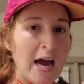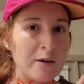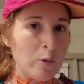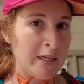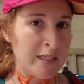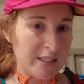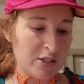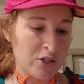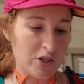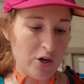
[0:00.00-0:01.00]
had one in
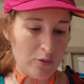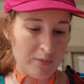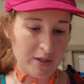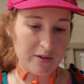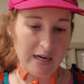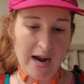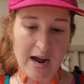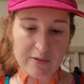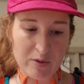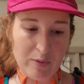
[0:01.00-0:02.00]
addition to the oatmeal that I
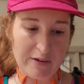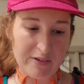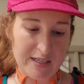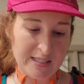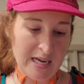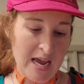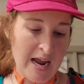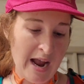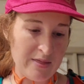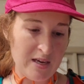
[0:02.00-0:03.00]
had for breakfast,
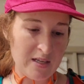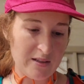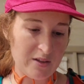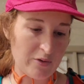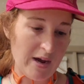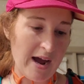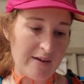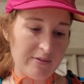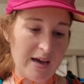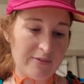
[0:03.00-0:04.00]
and then the 3 I
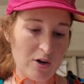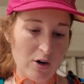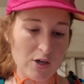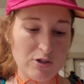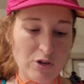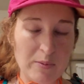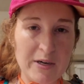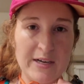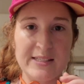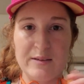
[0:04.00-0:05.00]
have left are
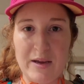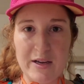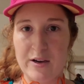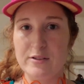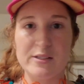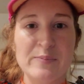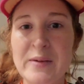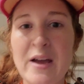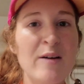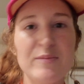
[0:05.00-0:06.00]
strawberries and mangoes.
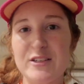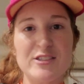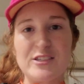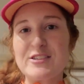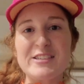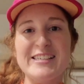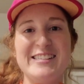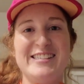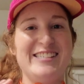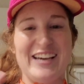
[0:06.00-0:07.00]
They're seriously
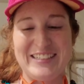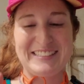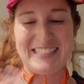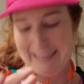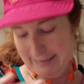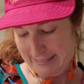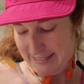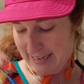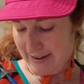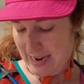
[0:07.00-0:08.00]
so good.
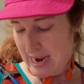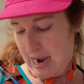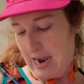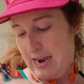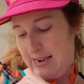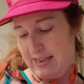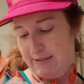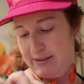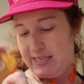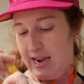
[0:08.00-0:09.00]
So I can't
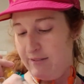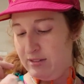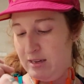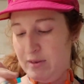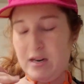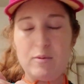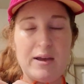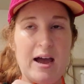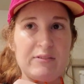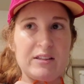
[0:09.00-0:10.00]
wait to have them, and I'll be
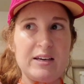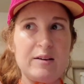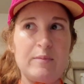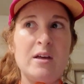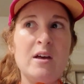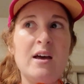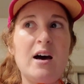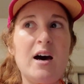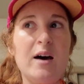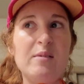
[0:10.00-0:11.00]
having them
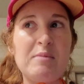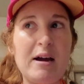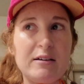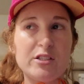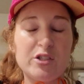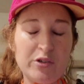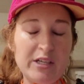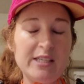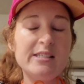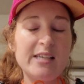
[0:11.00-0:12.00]
at miles
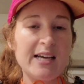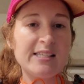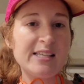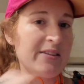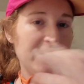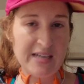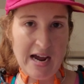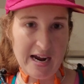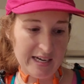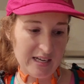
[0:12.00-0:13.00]
3, 6, and then
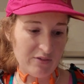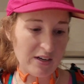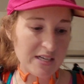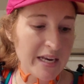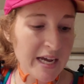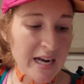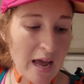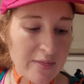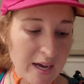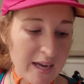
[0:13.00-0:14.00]
9 if I need it.
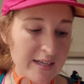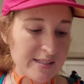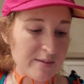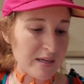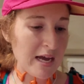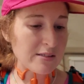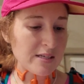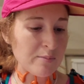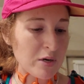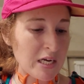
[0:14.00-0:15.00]
And then something else
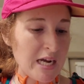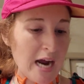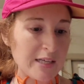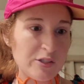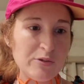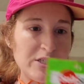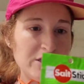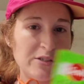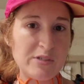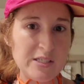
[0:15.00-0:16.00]
I'm bringing, I used to
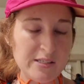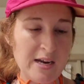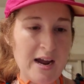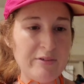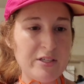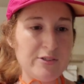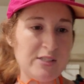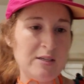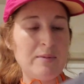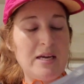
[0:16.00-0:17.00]
use these and I haven't used
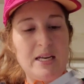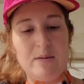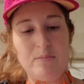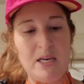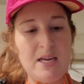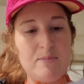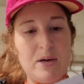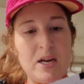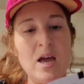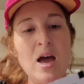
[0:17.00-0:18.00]
them in a minute,
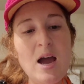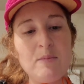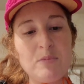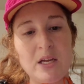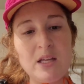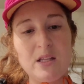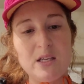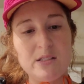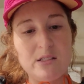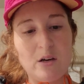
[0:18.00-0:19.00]
but I'm bringing
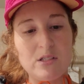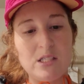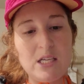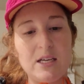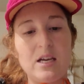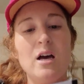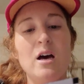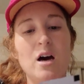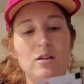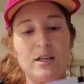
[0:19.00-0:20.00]
the Salt Stick
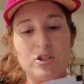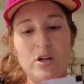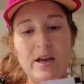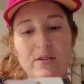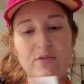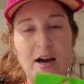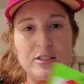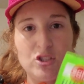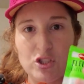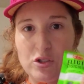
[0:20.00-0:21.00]
Electrolyte
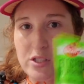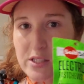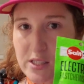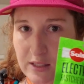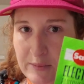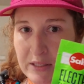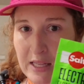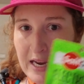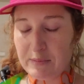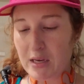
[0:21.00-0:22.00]
Fast Chews. It's the lemon
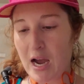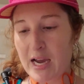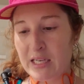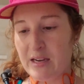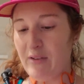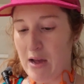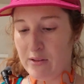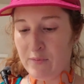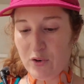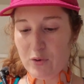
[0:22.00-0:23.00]
lime kind. I've had
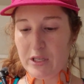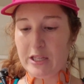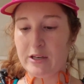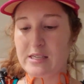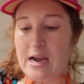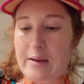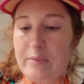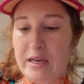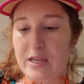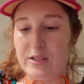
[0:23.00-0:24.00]
them for a really long time,
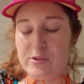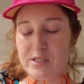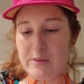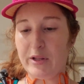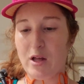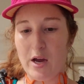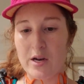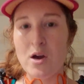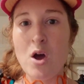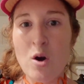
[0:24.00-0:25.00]
and I used them a lot
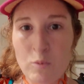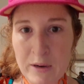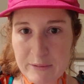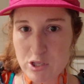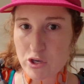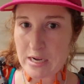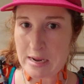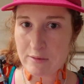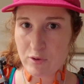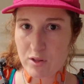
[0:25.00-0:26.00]
when I was
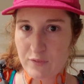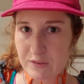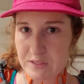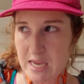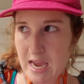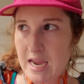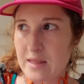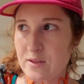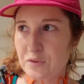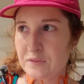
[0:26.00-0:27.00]
training for the 50K
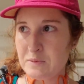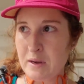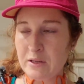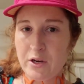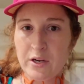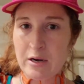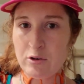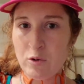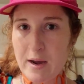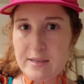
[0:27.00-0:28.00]
and the 50 miler, and I don't
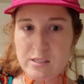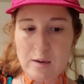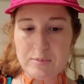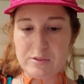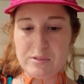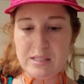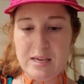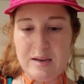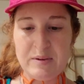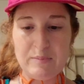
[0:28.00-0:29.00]
know why I stopped using
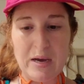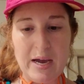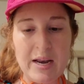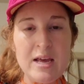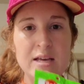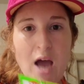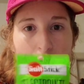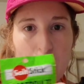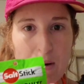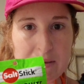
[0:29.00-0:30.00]
them, but yeah,
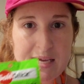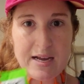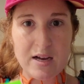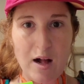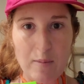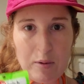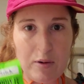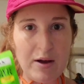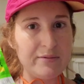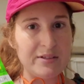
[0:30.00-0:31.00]
I'll probably take a
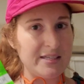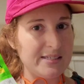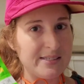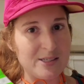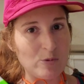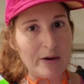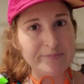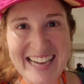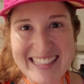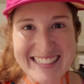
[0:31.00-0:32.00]
couple of these as well.
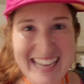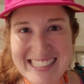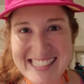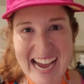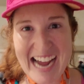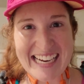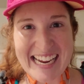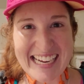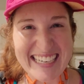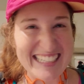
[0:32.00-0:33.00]
And then that's that,
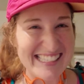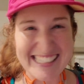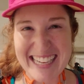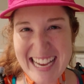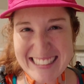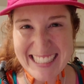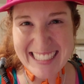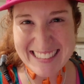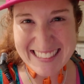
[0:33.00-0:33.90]
and I'll see y'all out there.